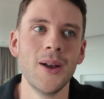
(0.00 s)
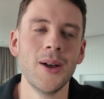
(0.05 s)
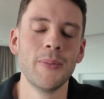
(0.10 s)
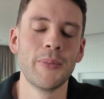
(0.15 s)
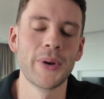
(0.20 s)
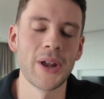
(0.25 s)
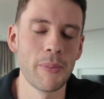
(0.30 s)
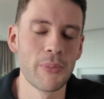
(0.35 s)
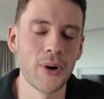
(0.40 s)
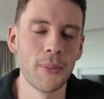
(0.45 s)

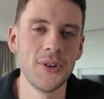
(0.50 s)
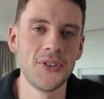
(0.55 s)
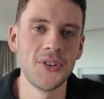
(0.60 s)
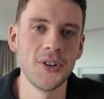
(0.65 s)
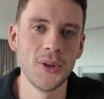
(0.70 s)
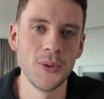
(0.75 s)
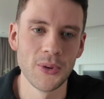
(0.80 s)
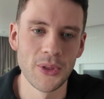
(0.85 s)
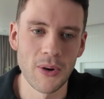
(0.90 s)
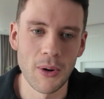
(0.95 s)
but I promise
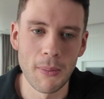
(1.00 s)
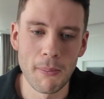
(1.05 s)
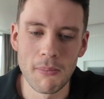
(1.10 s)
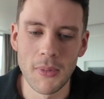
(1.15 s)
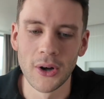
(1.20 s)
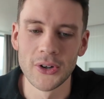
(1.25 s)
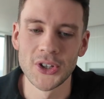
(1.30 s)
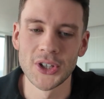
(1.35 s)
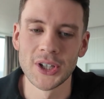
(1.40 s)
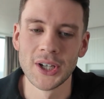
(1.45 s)
you there are
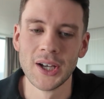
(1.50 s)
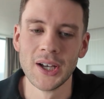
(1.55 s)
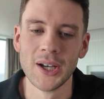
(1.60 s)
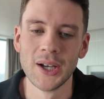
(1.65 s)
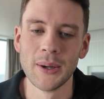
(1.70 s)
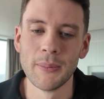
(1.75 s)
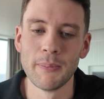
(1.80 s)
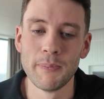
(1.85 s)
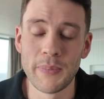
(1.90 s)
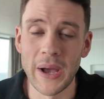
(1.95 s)
much
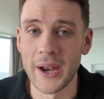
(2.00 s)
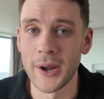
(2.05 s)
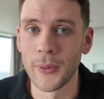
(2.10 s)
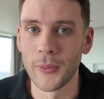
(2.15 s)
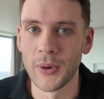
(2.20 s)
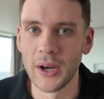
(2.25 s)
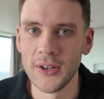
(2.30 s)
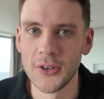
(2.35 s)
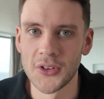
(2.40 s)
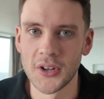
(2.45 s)
better
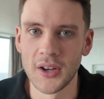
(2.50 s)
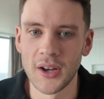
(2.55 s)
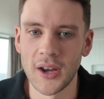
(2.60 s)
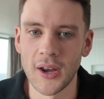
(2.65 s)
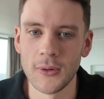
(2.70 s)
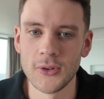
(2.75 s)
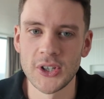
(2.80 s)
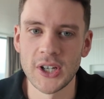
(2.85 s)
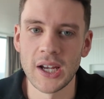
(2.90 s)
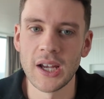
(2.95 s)
ways to
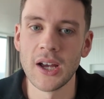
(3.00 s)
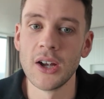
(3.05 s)
negotiate,